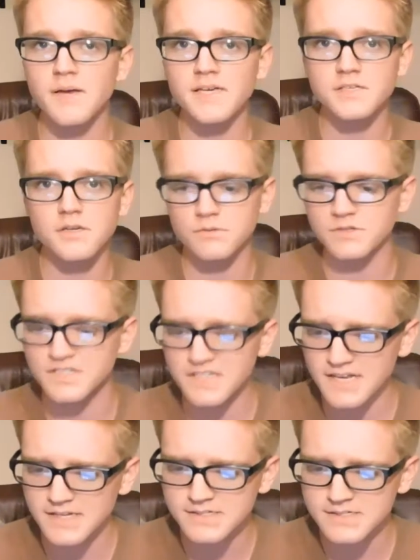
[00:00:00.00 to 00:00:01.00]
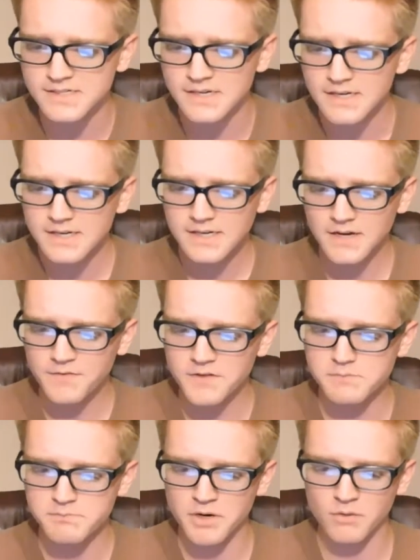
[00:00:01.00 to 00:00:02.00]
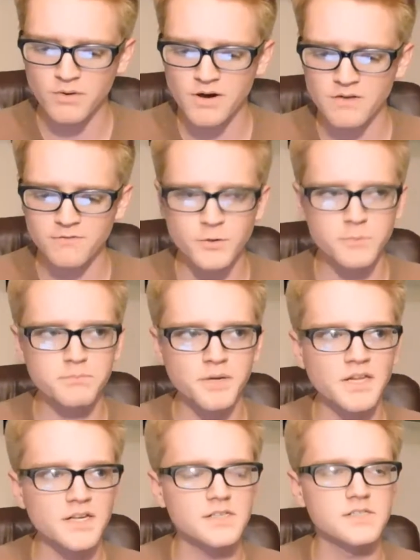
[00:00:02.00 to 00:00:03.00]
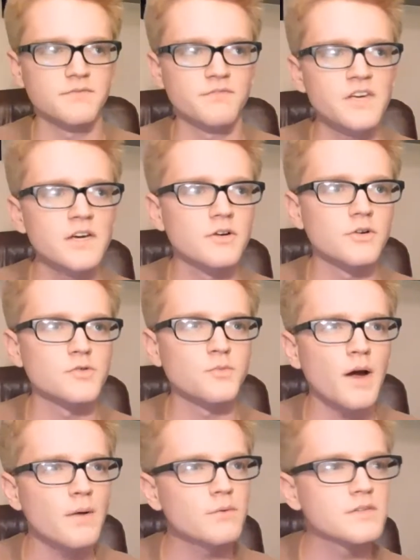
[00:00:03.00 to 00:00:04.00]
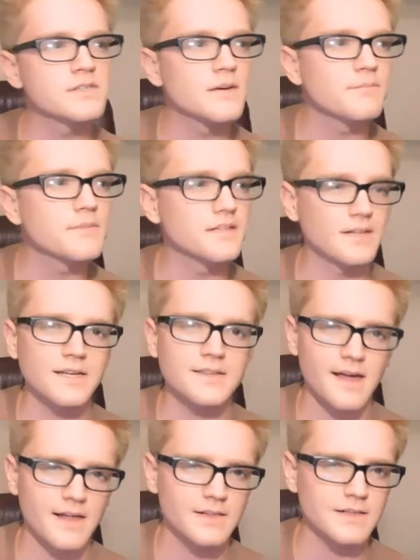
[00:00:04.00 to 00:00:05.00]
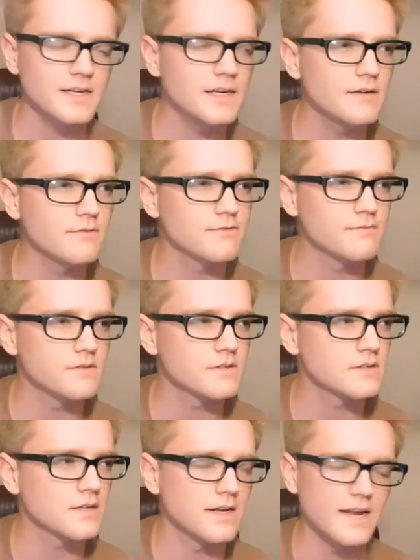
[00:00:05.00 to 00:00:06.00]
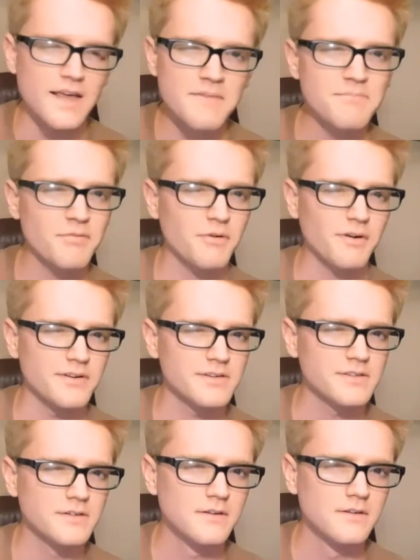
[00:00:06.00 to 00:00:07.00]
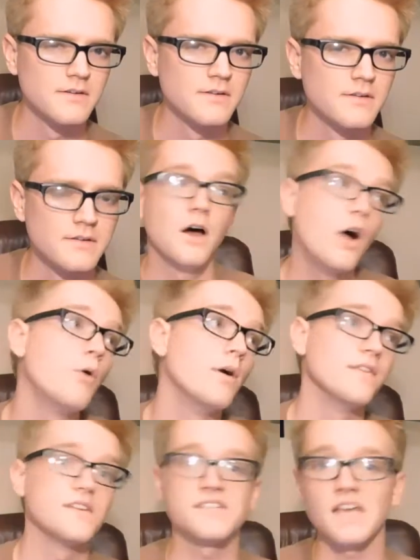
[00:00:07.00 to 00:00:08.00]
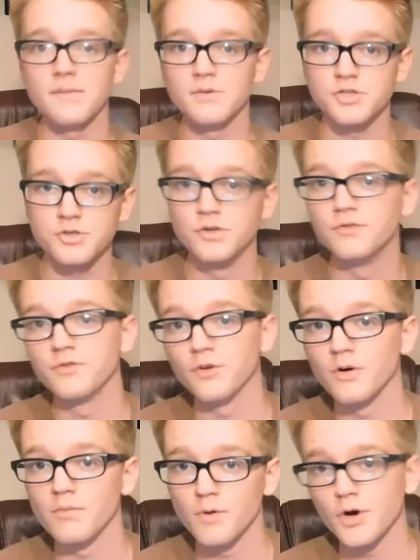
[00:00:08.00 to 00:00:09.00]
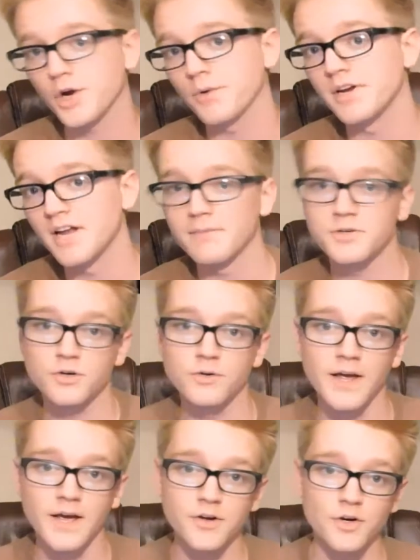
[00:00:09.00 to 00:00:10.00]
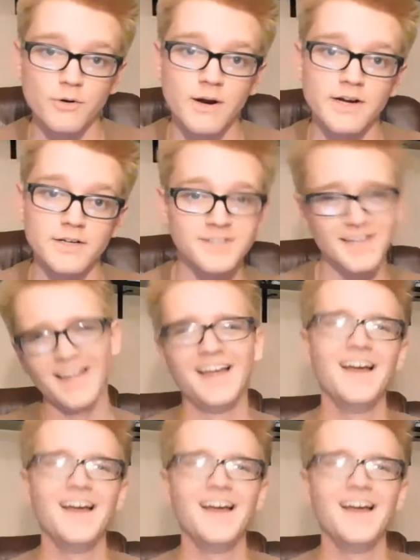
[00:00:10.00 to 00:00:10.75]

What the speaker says: makes no sense if it's been around for billions of years? Why would something like that leave an imprint? Oh, and the same is true for Mercury, Neptune, and Uranus.